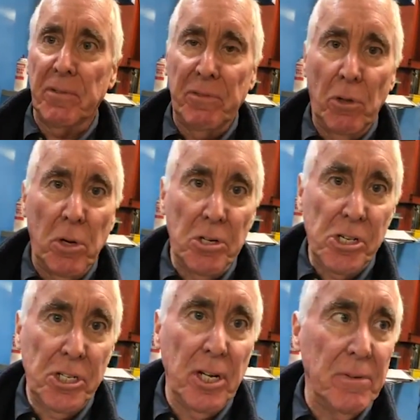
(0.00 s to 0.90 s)
floor
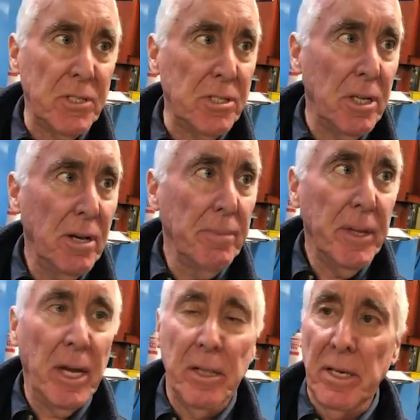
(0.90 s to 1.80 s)
shifts
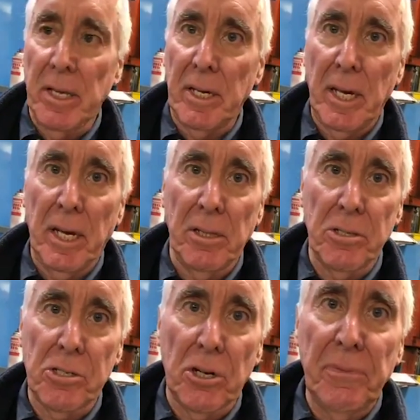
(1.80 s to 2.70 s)
and the
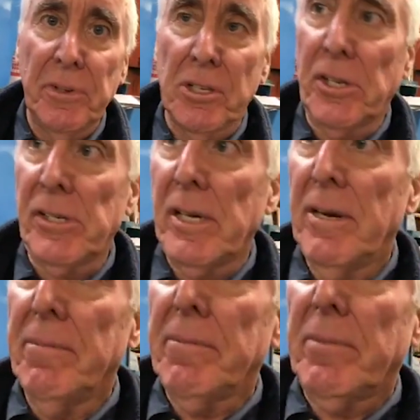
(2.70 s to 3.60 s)
surface
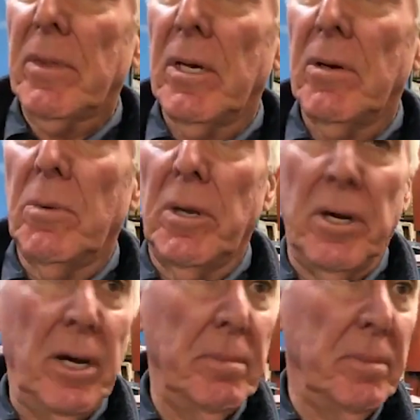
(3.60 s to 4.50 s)
where the